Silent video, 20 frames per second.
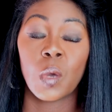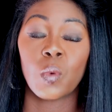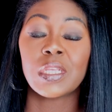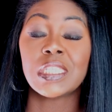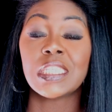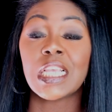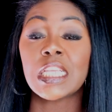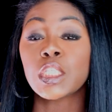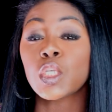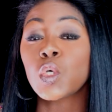
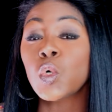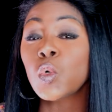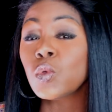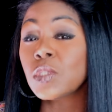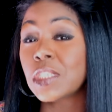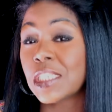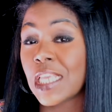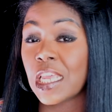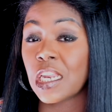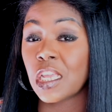Well, it says
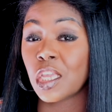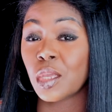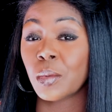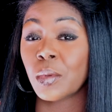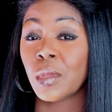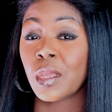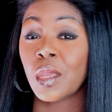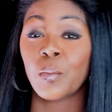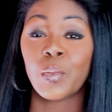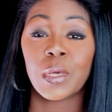cool
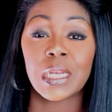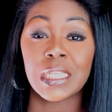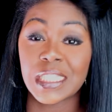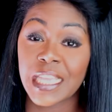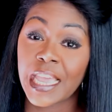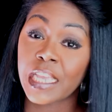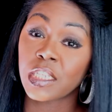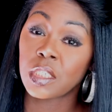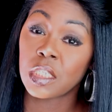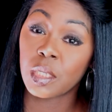setting, but
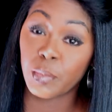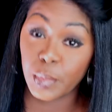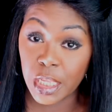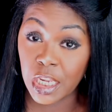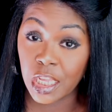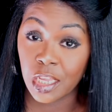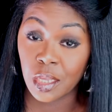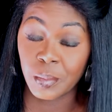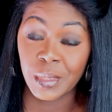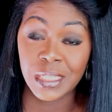it's actually
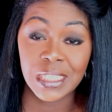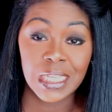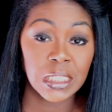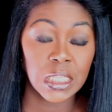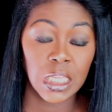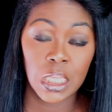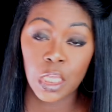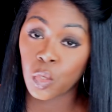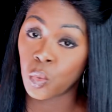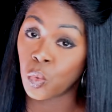medium. It
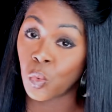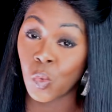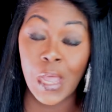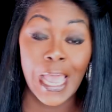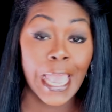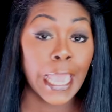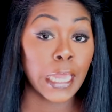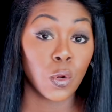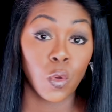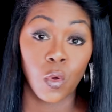doesn't get
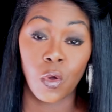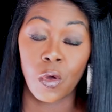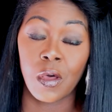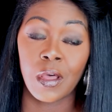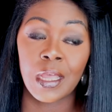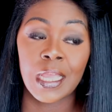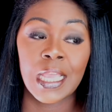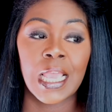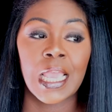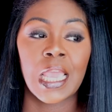cool at
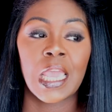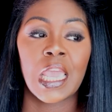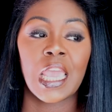all.